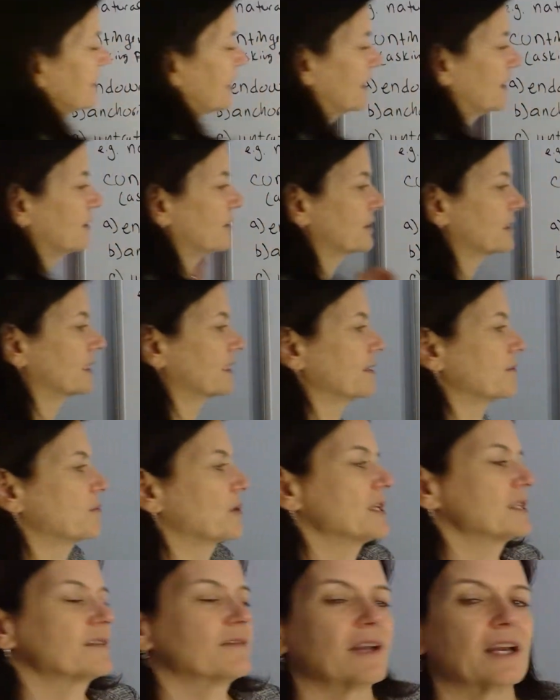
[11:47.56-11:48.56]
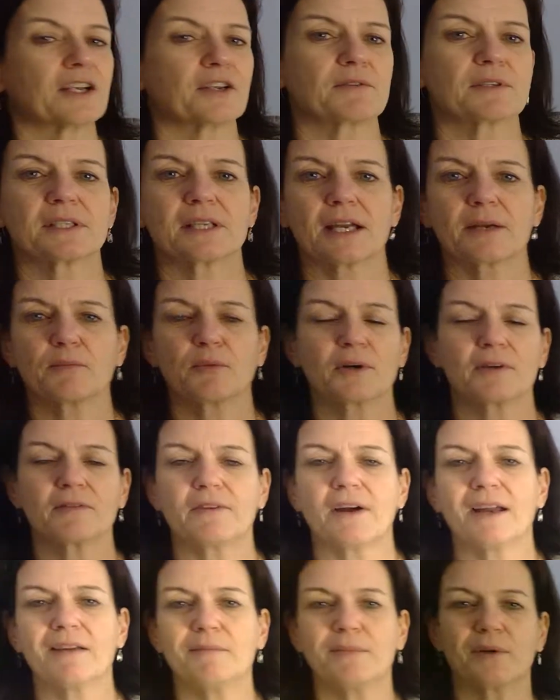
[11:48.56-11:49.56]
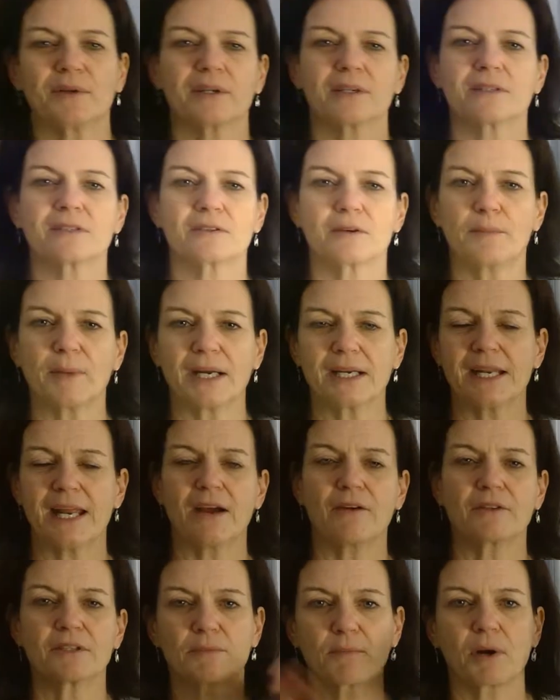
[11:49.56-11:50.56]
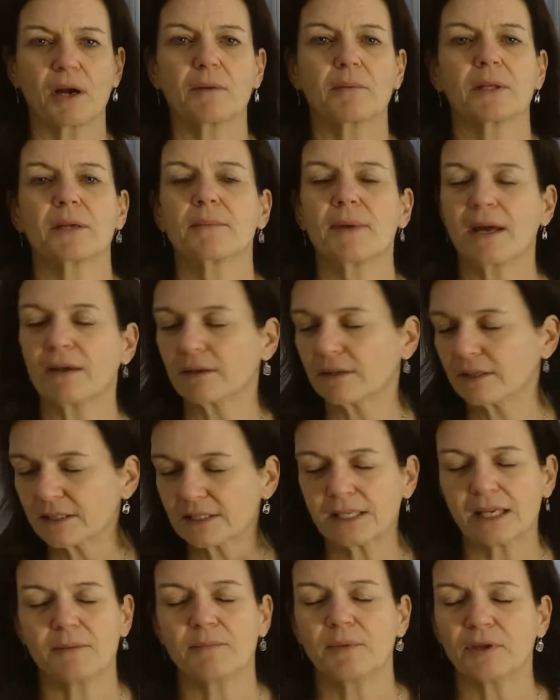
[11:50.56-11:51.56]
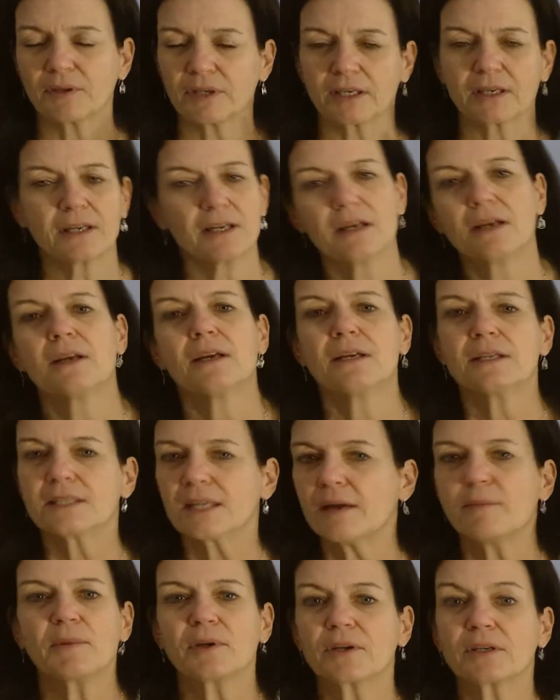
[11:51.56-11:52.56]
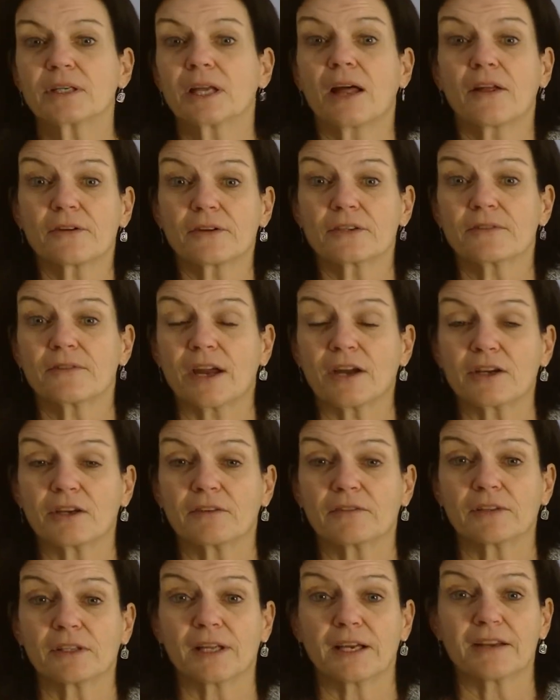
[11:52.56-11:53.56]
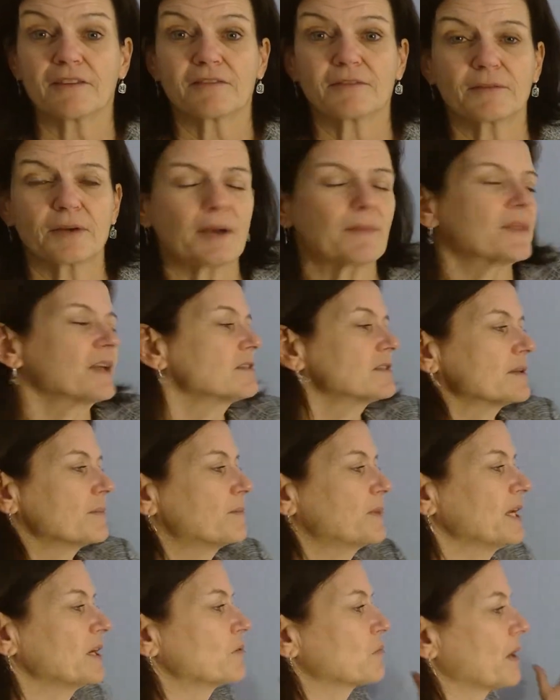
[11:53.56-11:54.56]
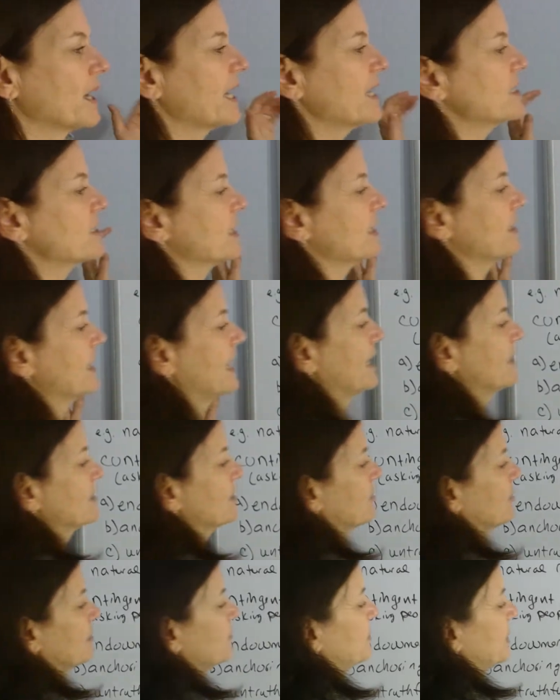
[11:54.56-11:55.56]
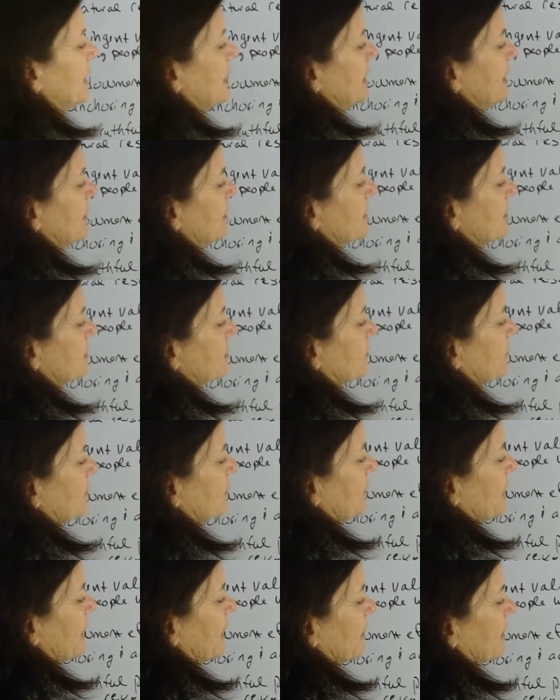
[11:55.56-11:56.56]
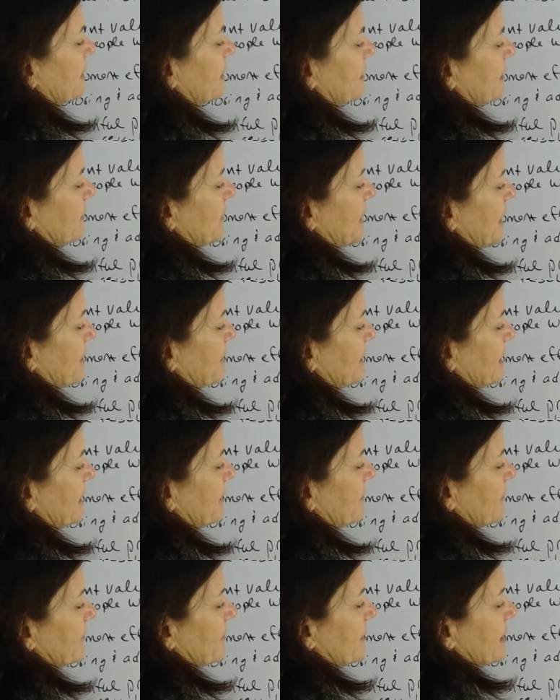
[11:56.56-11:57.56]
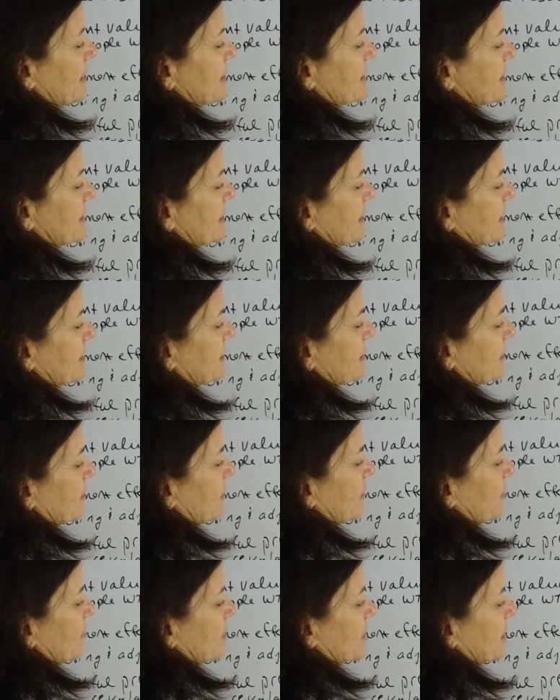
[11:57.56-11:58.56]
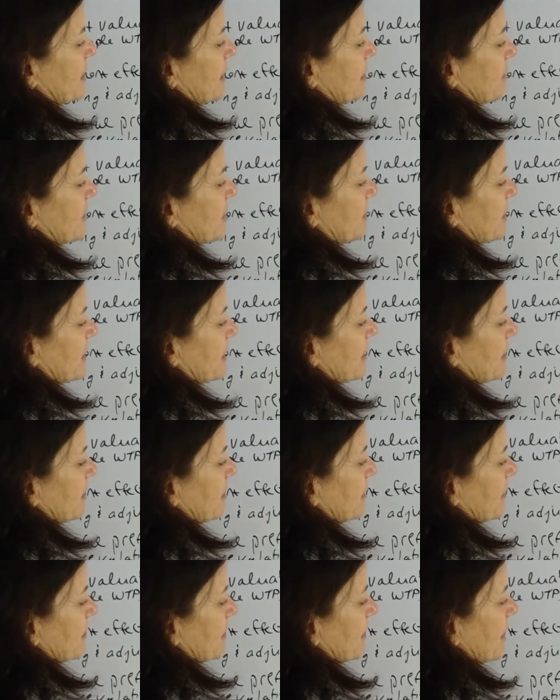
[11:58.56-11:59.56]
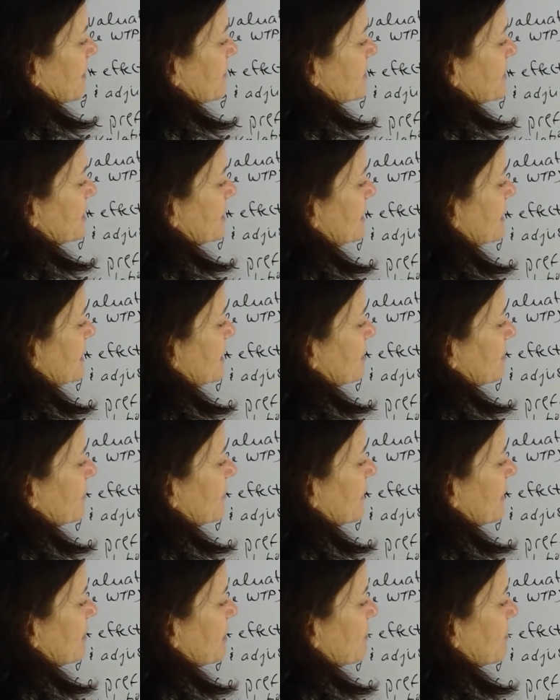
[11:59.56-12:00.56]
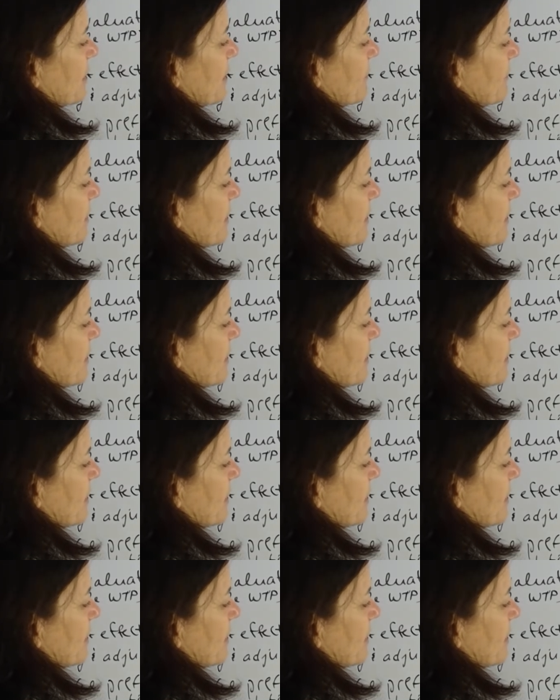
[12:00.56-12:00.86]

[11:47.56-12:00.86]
I looked at it in present value, it was 9.5 million. So by now it's probably about 10 million. $10 million value of a life. There's a big range on that. So it'd be sort of like maybe 6 to 13 million. These are very rough